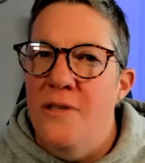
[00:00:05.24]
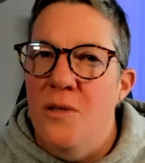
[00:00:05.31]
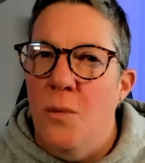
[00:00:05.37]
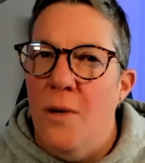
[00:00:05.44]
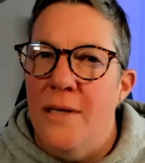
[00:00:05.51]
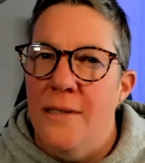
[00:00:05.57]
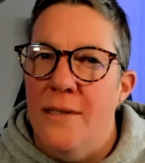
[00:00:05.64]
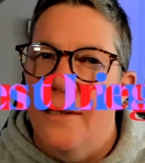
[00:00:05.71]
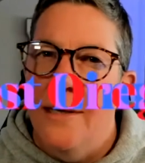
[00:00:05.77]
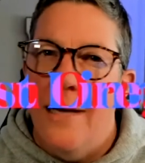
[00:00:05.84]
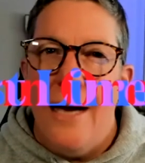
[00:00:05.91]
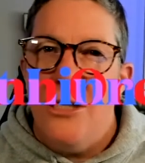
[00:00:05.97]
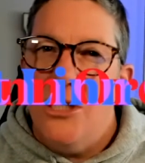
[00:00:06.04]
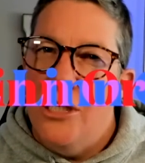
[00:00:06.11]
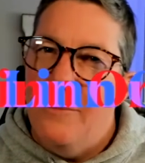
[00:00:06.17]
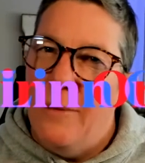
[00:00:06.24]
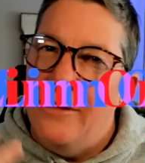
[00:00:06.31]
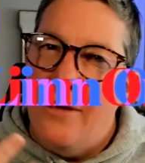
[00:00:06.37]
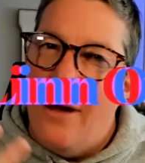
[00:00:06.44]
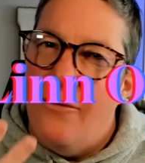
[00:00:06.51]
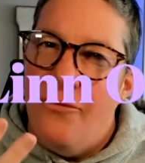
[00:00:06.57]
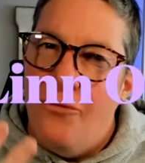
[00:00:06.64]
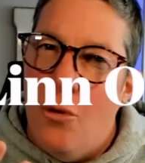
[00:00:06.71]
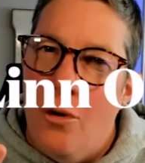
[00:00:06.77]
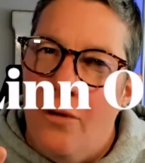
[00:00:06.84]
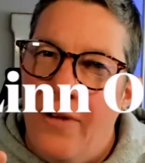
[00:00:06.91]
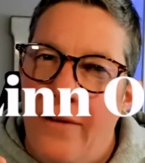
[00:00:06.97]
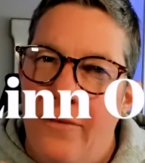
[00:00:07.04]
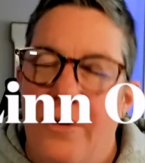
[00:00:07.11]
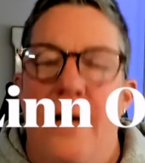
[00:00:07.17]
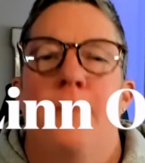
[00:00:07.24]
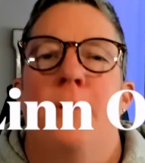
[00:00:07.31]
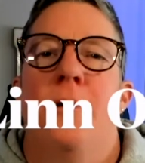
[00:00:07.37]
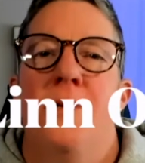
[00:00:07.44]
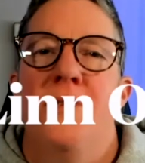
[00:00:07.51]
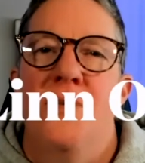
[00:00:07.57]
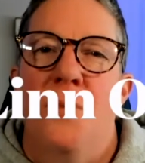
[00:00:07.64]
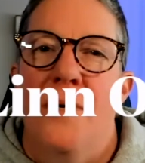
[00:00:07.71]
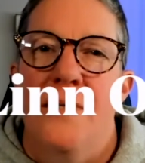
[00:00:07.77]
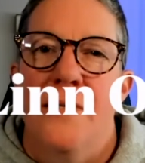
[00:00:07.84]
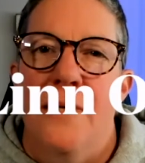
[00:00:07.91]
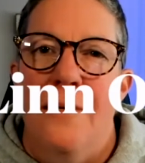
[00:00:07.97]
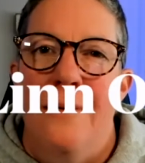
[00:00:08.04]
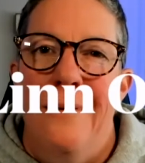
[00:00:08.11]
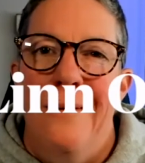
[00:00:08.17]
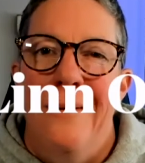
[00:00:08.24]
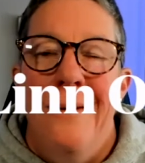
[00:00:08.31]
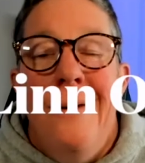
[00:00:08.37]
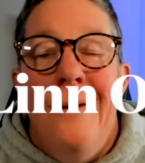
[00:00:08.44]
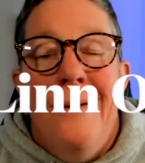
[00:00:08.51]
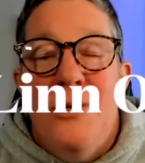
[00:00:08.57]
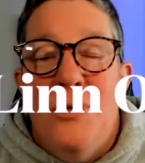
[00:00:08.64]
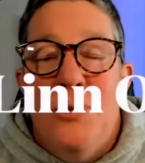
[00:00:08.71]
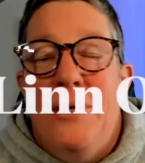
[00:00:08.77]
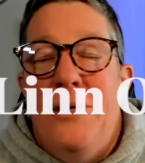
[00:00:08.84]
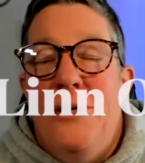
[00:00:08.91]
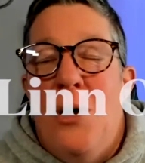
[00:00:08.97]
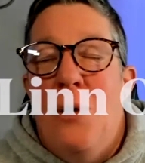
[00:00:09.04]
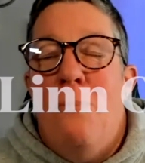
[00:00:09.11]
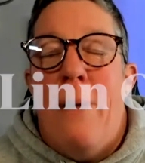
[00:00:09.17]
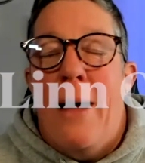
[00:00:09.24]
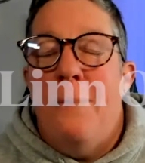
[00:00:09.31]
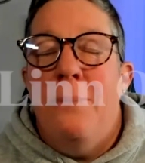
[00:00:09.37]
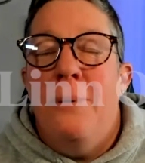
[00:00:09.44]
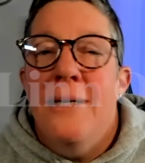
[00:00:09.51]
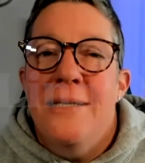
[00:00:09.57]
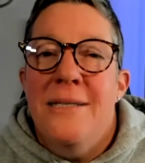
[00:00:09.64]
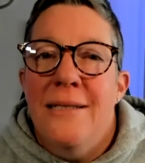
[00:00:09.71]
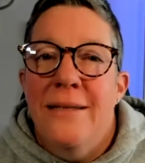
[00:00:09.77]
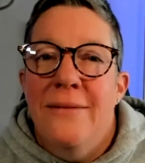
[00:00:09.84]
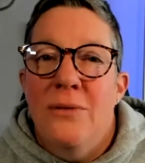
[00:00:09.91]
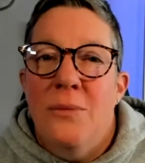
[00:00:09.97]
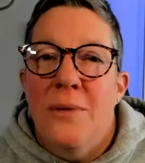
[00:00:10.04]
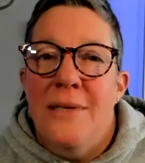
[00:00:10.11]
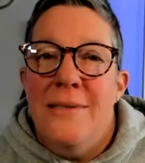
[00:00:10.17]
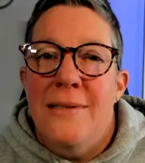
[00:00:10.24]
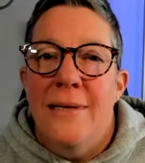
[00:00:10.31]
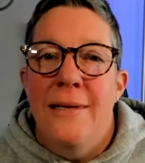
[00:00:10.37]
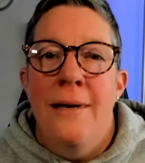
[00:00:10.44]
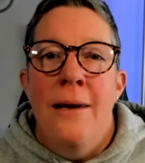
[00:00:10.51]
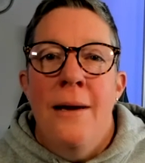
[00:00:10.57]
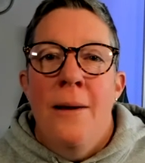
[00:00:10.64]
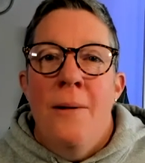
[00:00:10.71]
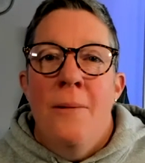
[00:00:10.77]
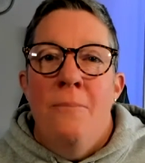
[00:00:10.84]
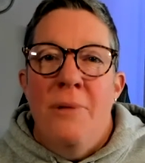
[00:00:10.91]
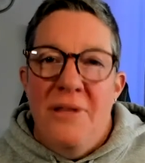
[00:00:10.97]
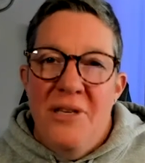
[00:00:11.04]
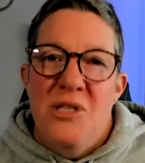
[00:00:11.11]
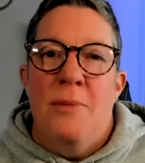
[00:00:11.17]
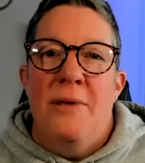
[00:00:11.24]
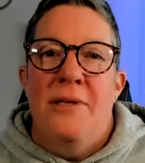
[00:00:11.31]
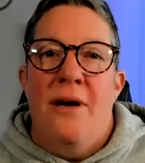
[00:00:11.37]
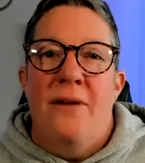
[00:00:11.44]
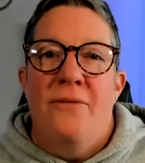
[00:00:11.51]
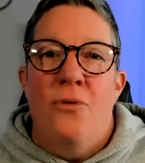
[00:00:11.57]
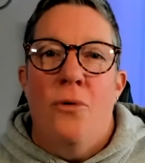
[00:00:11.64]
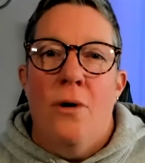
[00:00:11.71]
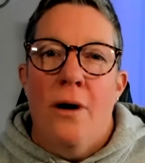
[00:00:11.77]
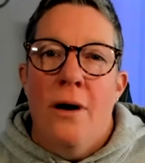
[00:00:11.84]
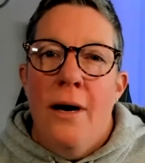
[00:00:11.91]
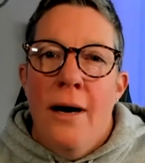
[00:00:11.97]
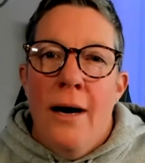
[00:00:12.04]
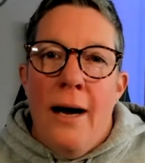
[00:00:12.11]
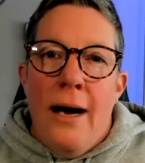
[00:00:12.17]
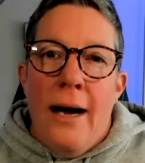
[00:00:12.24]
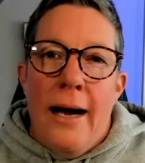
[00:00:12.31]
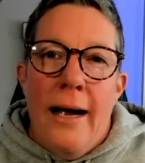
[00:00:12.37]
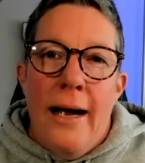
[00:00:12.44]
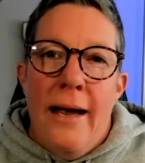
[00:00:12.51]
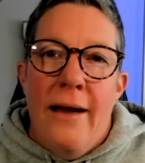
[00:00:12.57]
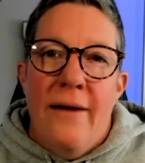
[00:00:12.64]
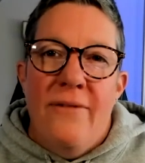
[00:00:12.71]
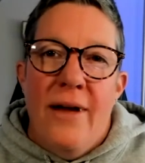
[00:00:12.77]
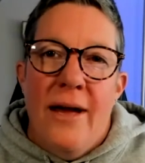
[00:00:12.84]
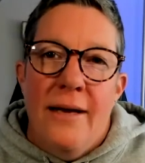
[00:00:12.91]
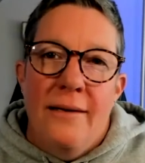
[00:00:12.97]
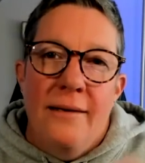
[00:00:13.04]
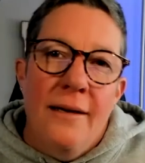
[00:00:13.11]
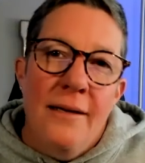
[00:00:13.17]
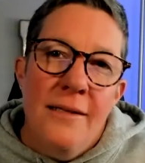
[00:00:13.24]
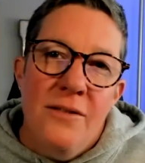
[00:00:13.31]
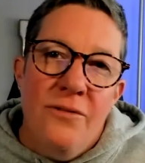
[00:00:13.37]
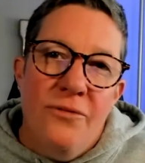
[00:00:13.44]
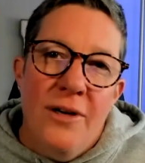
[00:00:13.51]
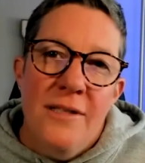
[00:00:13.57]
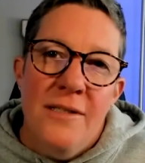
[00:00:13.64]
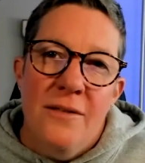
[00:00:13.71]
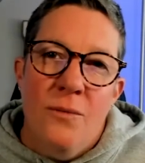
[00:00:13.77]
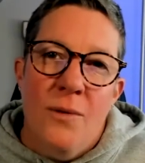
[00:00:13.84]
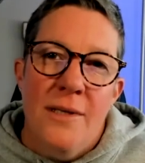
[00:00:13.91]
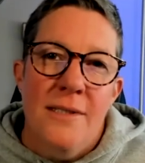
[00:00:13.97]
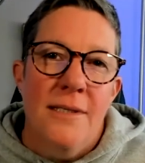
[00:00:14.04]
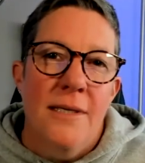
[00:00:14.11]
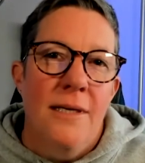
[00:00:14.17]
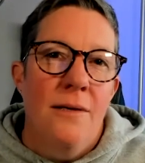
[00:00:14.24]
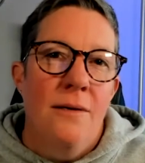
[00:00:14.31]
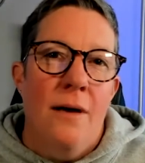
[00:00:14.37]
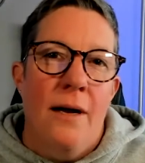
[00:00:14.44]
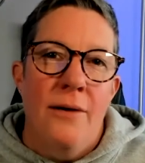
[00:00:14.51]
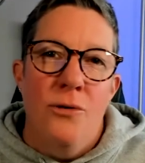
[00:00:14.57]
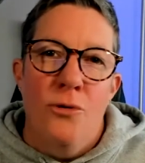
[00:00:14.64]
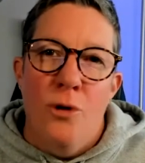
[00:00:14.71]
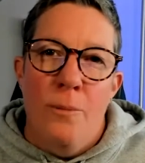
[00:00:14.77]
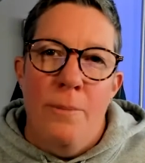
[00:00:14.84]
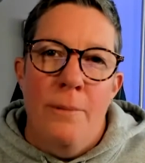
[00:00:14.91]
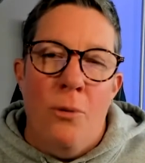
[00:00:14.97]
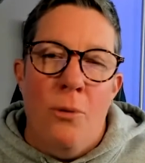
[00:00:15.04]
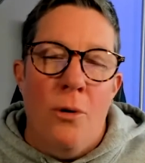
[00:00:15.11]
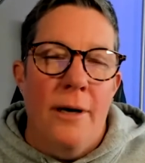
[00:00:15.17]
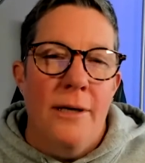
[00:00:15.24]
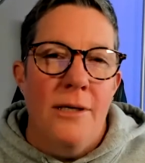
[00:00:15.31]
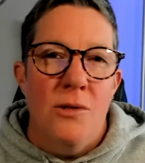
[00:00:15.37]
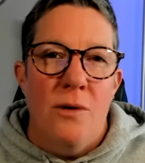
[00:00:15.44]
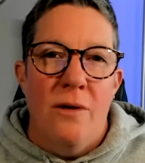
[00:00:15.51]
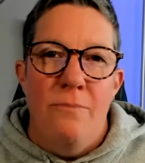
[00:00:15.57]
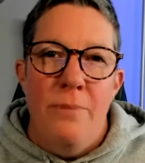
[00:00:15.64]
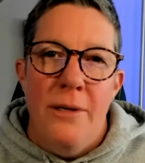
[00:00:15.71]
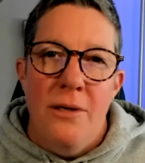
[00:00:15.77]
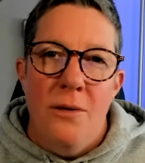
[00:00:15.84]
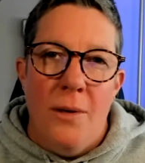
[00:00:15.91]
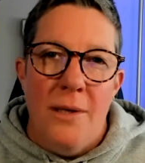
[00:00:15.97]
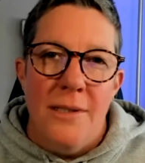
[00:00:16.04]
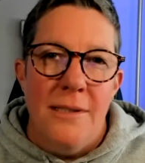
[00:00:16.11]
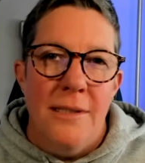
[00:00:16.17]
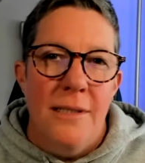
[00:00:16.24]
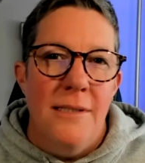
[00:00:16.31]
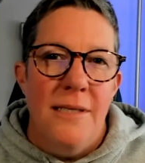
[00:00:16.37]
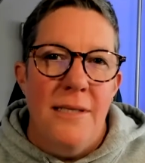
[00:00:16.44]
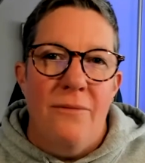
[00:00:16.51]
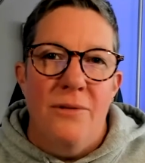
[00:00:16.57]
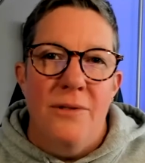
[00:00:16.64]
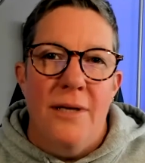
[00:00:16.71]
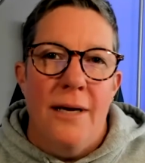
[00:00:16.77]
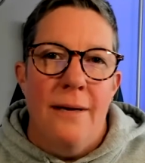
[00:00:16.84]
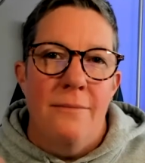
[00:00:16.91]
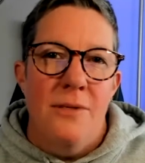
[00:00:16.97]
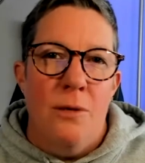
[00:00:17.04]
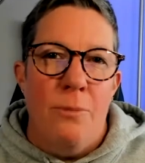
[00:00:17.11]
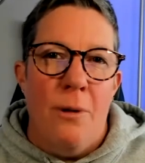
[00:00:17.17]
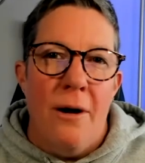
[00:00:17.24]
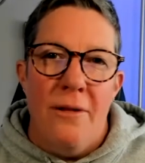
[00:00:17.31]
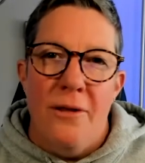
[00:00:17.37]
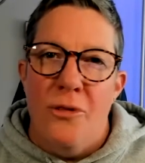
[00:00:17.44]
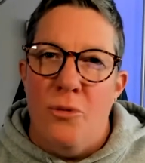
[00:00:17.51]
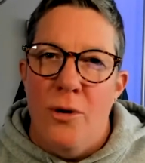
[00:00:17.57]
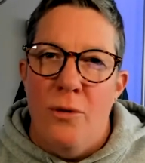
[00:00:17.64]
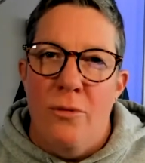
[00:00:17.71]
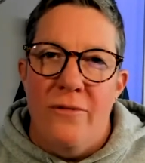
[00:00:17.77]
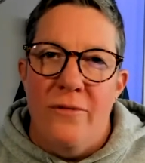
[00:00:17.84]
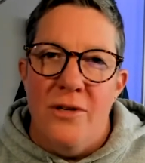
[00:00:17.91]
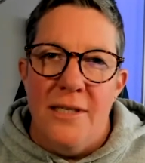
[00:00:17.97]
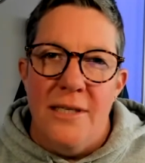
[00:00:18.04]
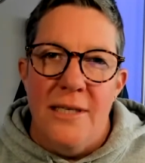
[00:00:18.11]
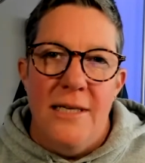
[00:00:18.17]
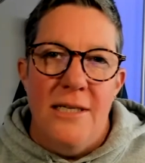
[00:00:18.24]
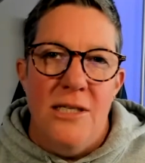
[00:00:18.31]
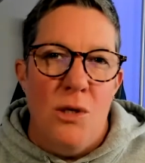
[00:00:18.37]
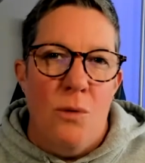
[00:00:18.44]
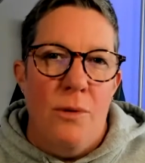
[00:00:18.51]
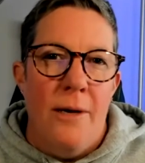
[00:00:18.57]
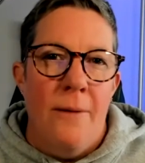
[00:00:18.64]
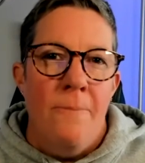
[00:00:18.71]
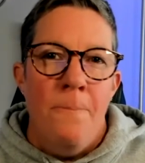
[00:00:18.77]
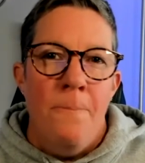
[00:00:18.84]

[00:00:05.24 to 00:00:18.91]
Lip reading: in West Linn. Actually, my top 4 favorite neighborhoods in West Linn. There's really no bad place to live in West Linn, but these are my top 4. I have had tons of friends in West Linn. I grew up in Boring, so I've been to West Linn several times. They're part of the Three Rivers League, so we